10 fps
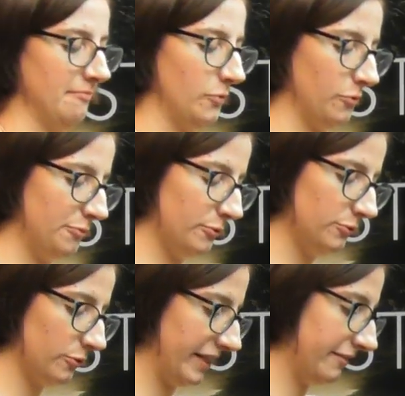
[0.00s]
or
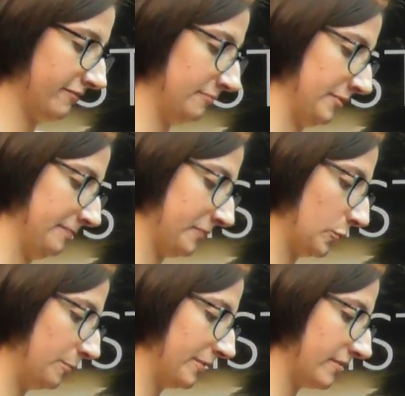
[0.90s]
pulled away from them,
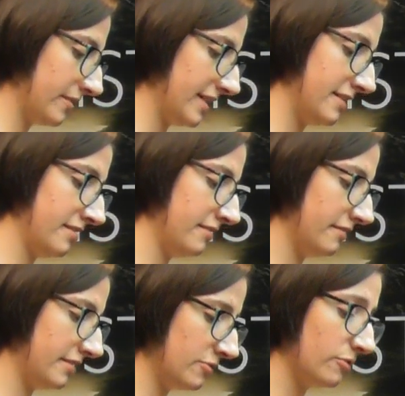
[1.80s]
all because I
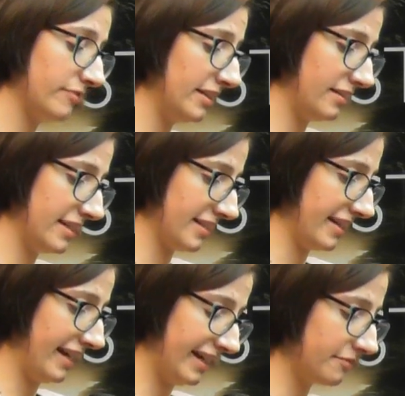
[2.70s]
did not realise I
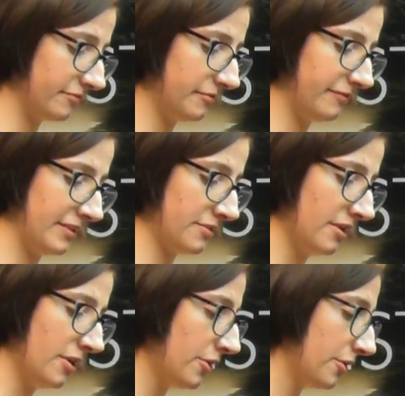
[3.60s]
had real friends
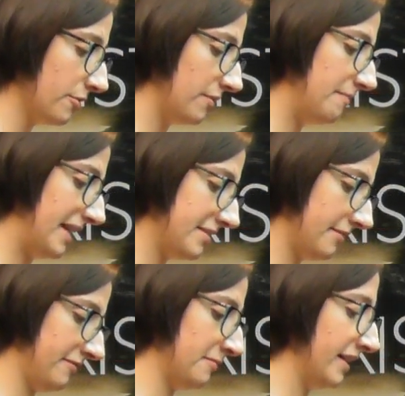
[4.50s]
who were better
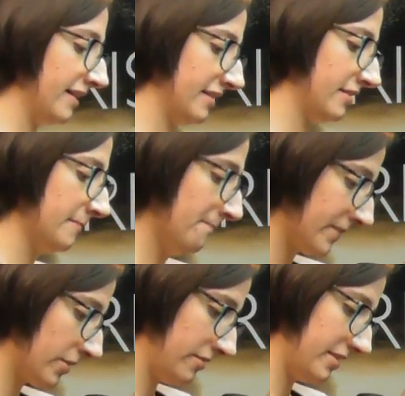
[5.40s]
for me and
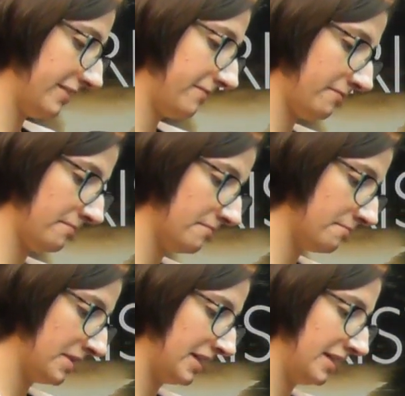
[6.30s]
could give
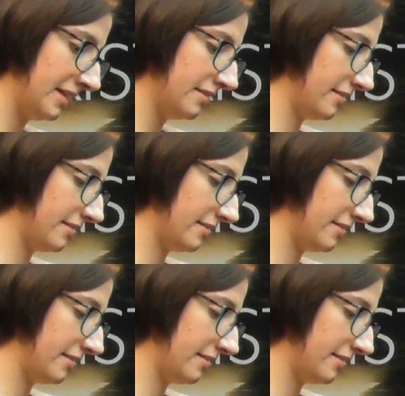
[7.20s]
me the